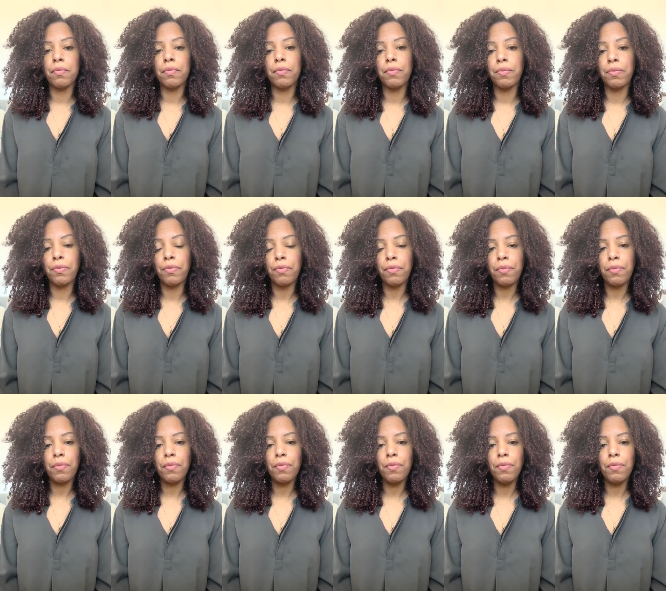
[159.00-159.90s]

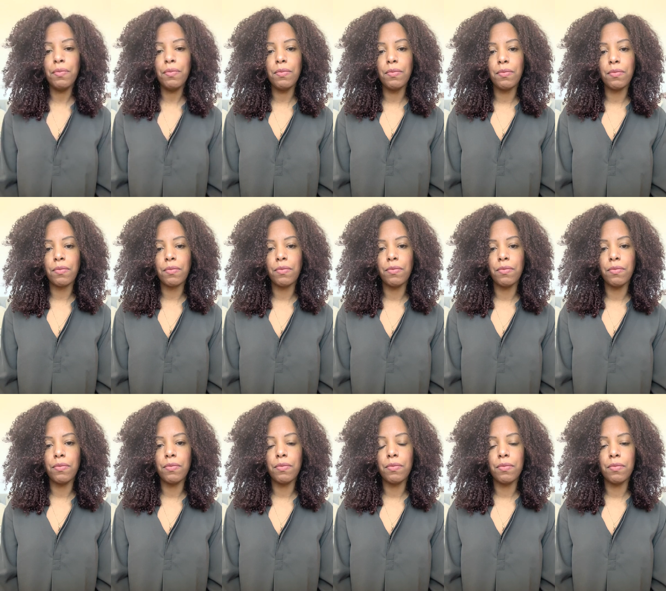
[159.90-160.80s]

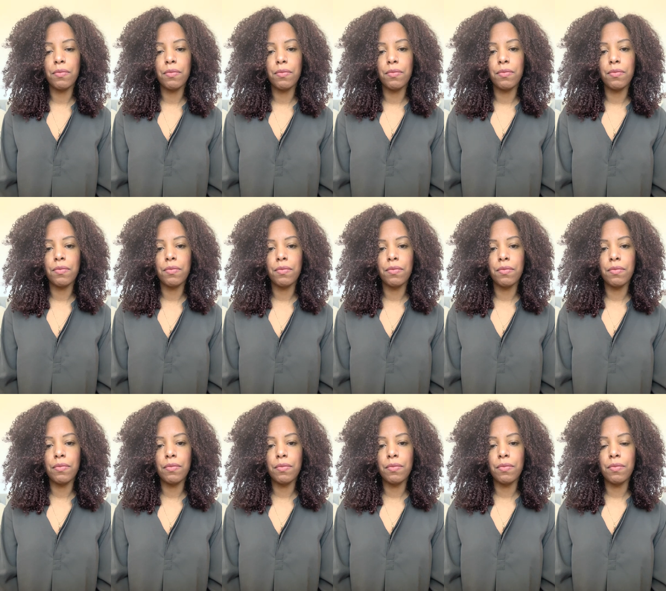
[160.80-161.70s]

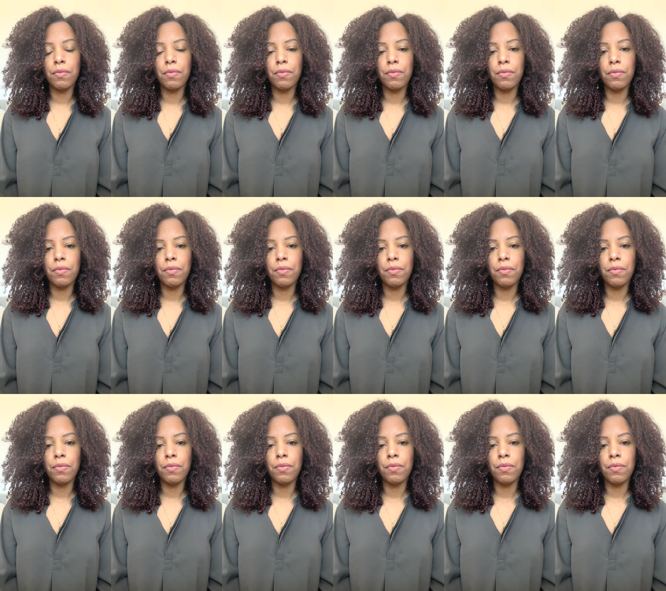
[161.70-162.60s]

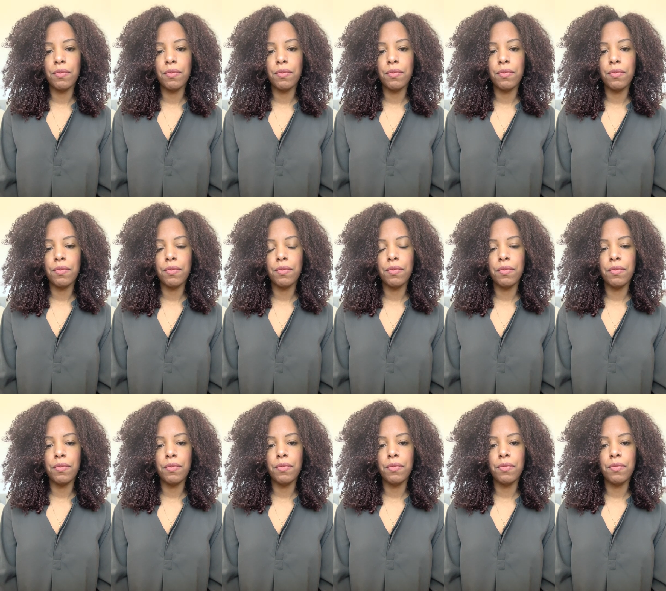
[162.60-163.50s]

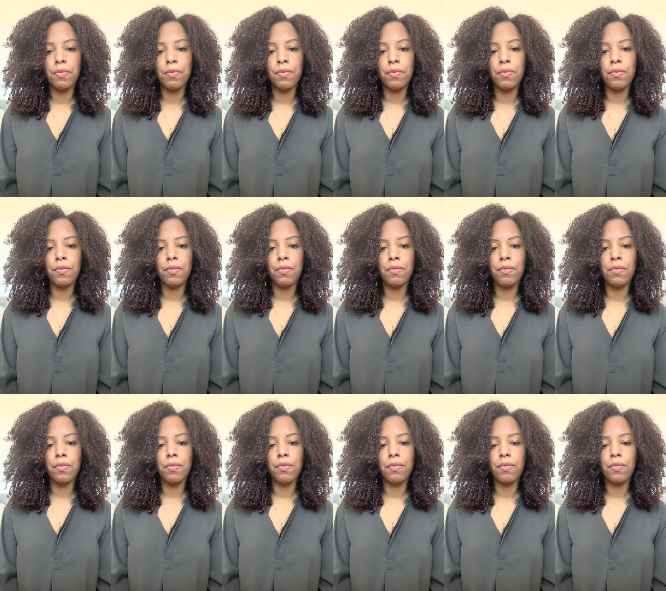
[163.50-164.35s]
Nothing is said.